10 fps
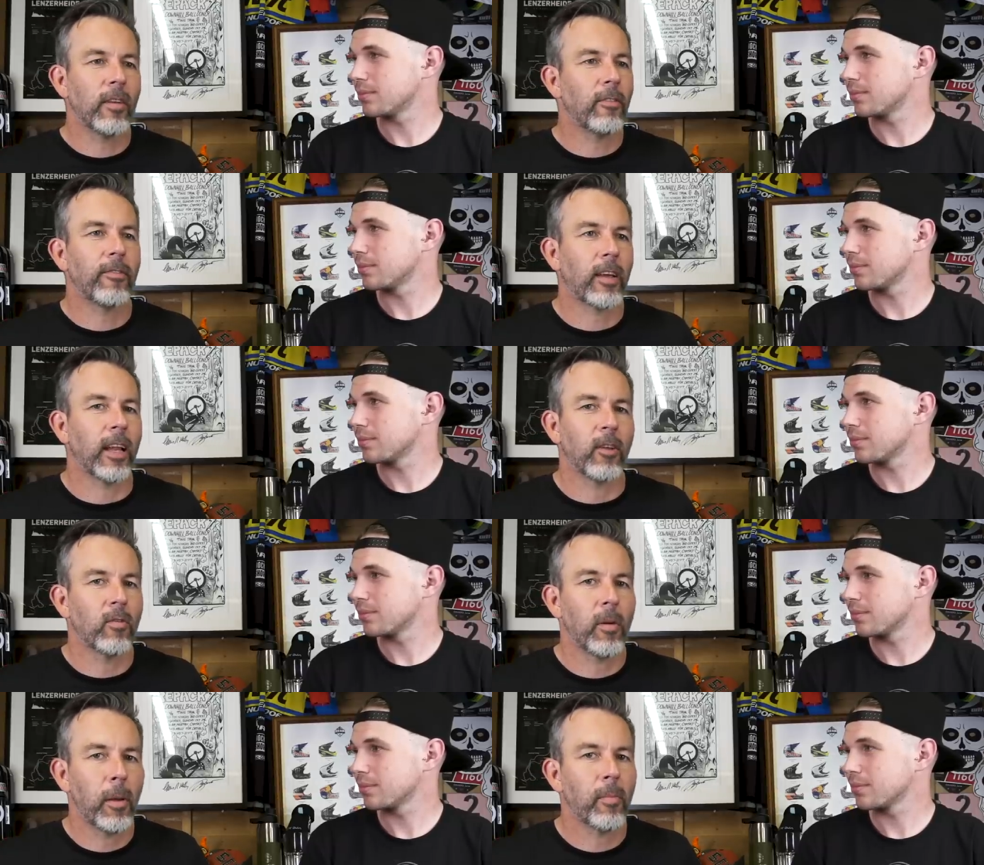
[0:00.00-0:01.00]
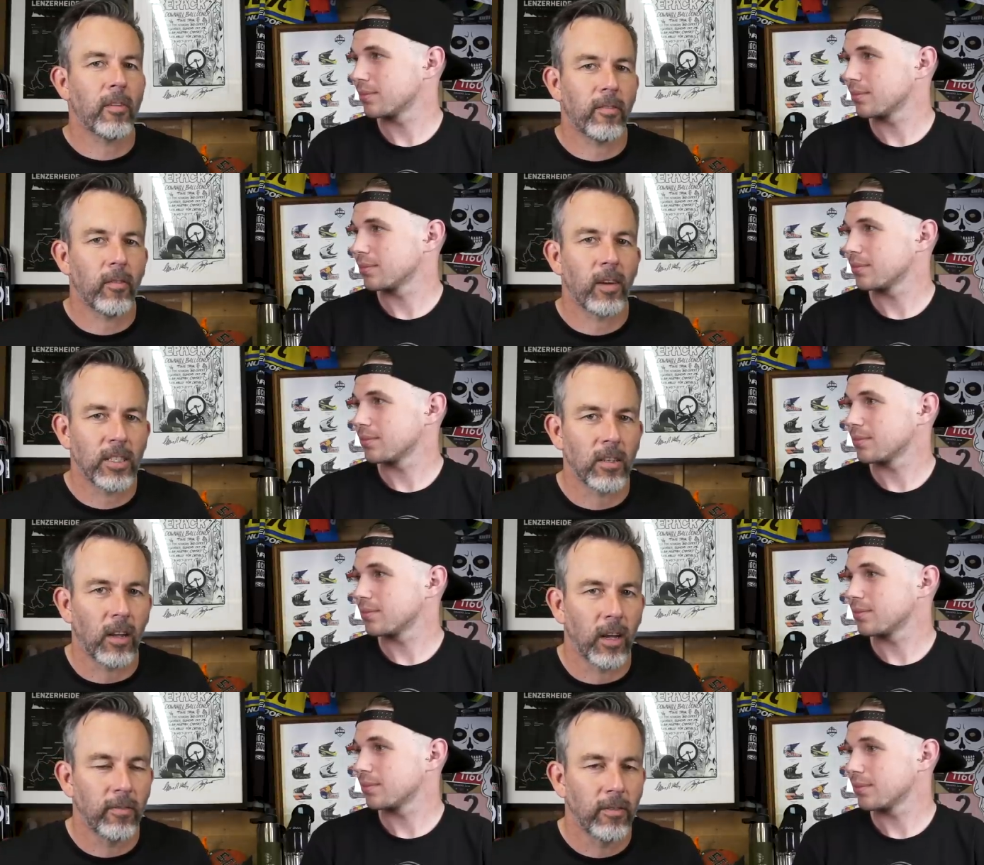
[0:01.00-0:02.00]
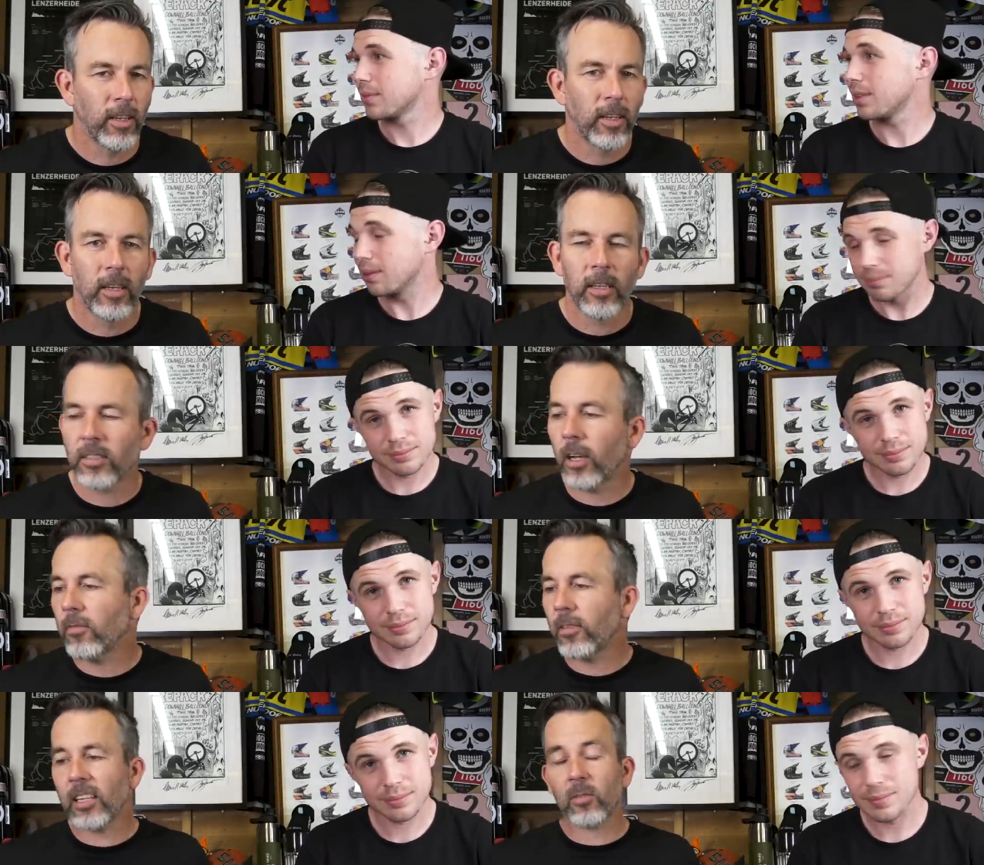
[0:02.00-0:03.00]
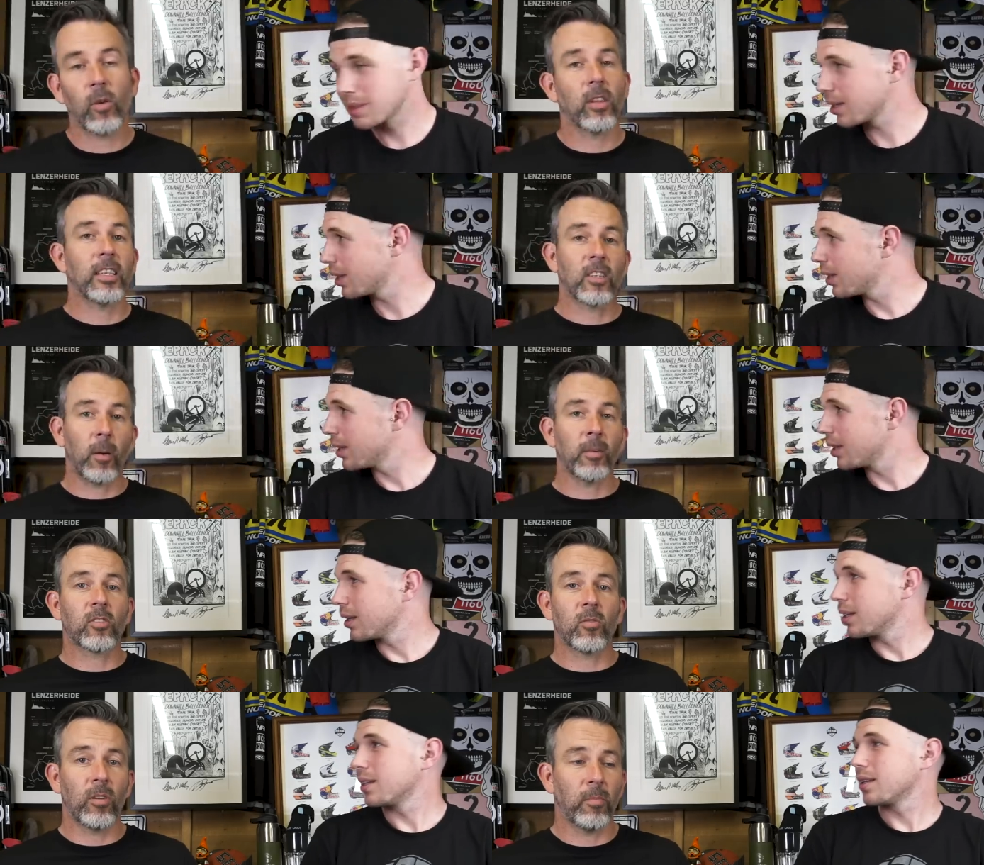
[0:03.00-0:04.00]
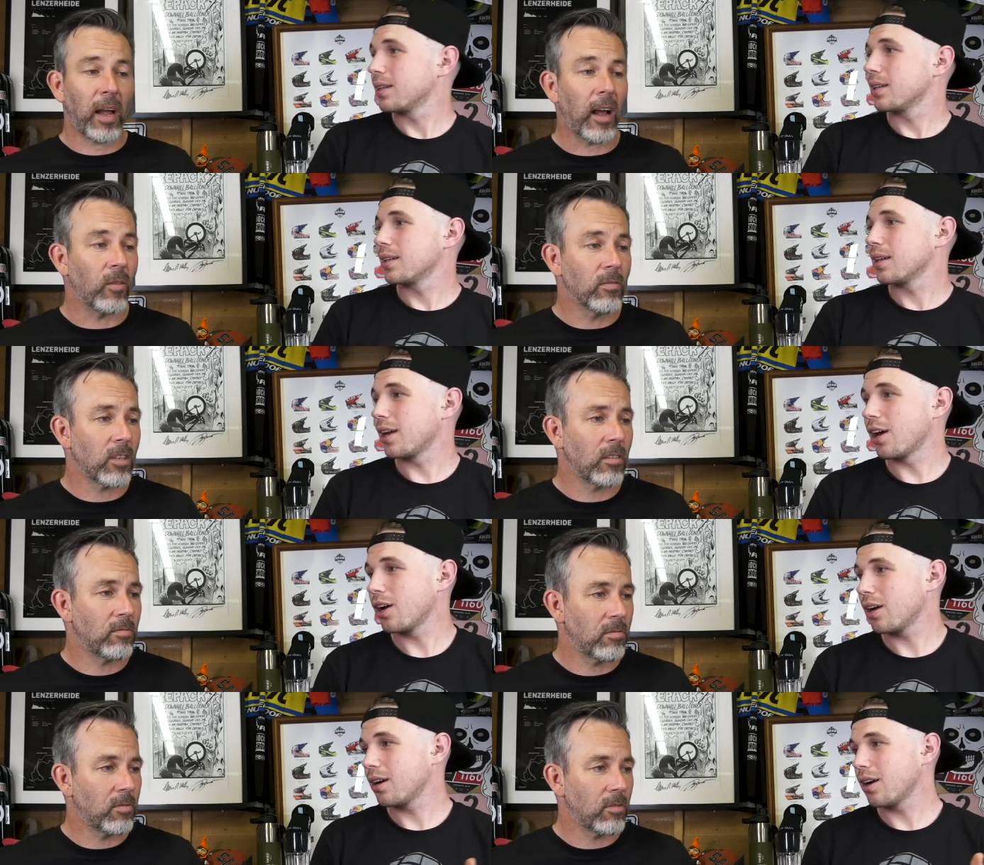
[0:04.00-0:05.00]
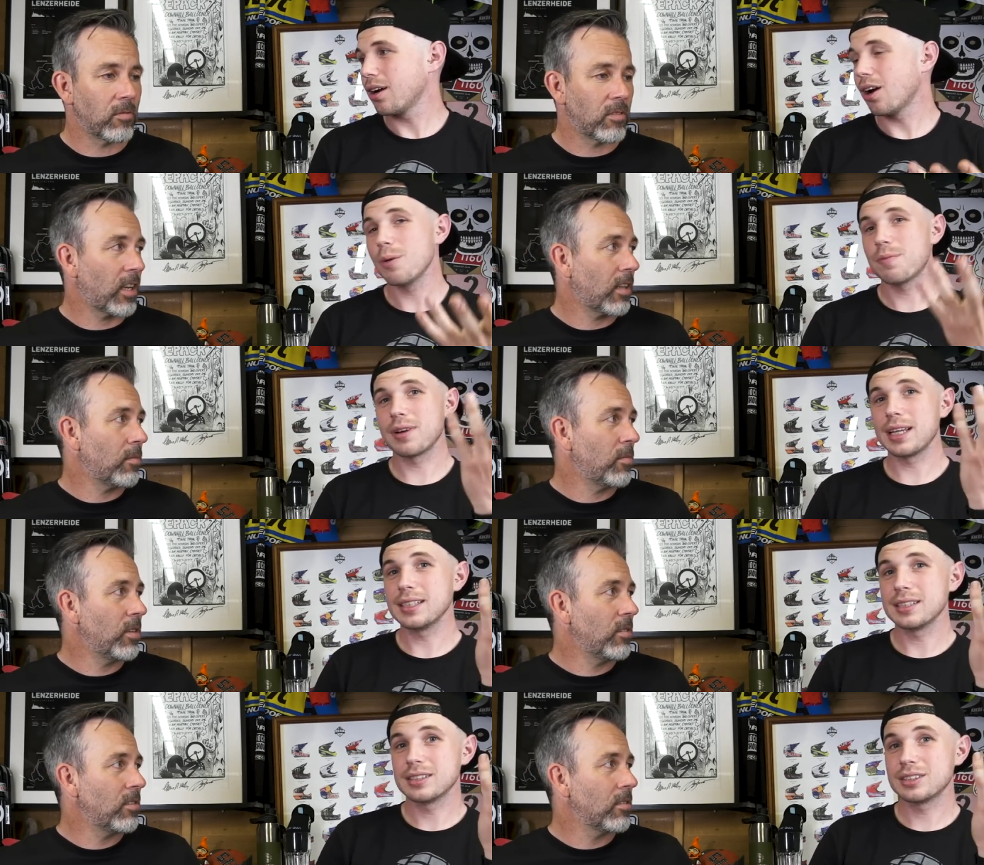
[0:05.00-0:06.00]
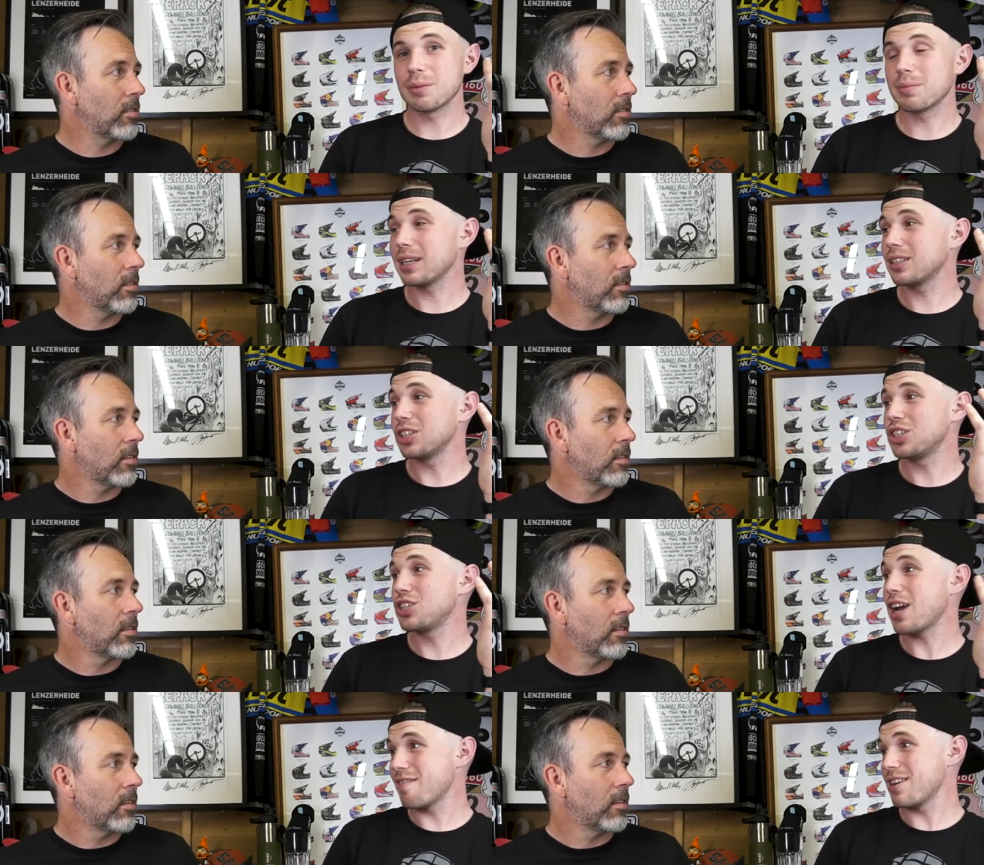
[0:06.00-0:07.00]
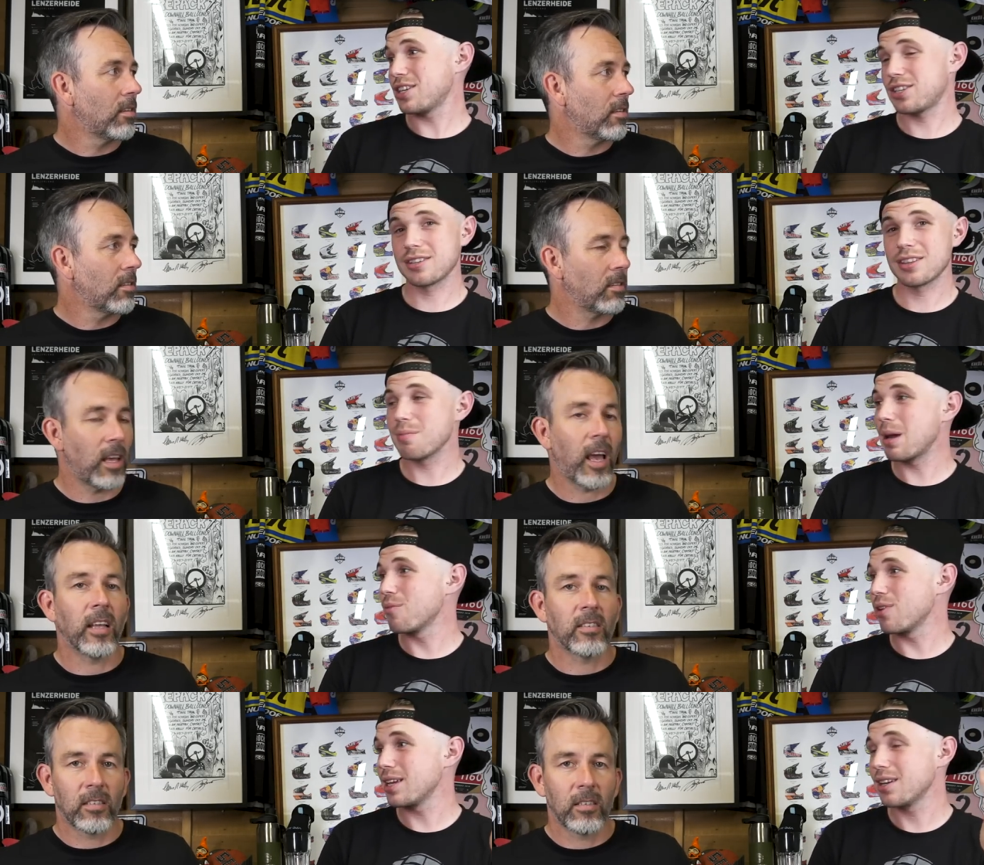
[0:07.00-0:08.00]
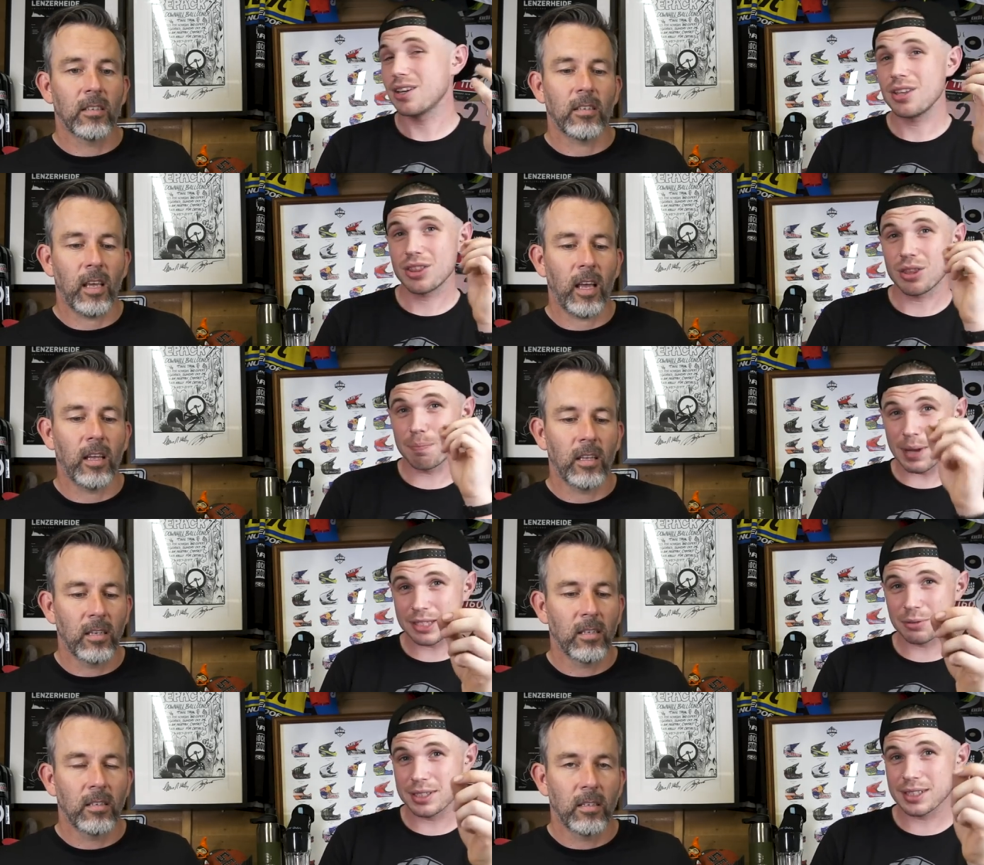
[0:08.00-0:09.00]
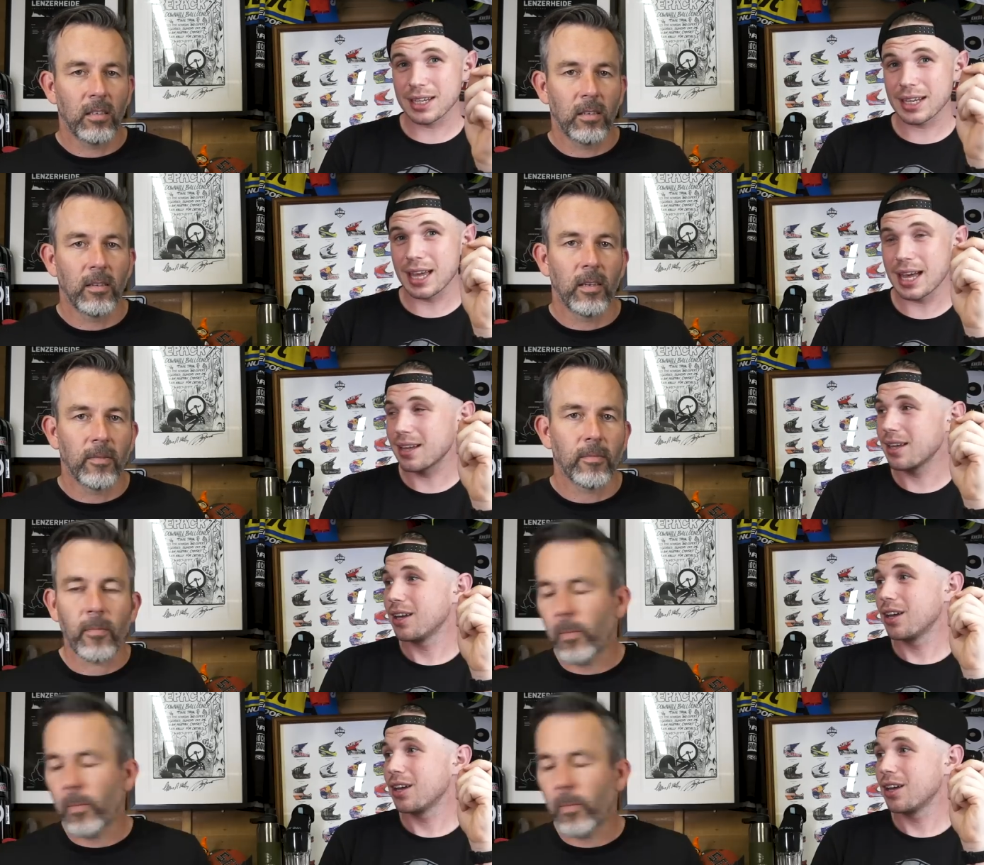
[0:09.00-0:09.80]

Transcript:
Speaker 1: never forget it. You'll remember it for the rest of your life. Yeah. So that's what these comments are all about. So uh, hopefully
Speaker 2: something to cherish the yes. memory. Yeah. The best one is going to get